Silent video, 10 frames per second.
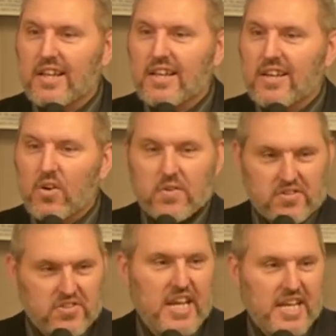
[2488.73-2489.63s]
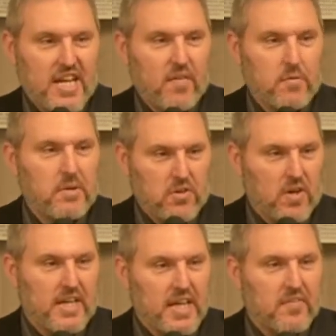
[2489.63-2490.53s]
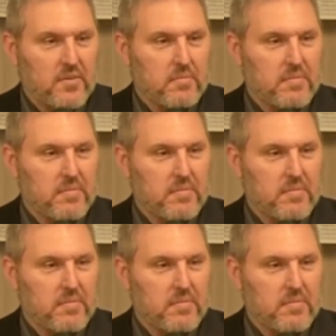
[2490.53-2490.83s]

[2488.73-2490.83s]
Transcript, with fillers: Or the state government or any of them.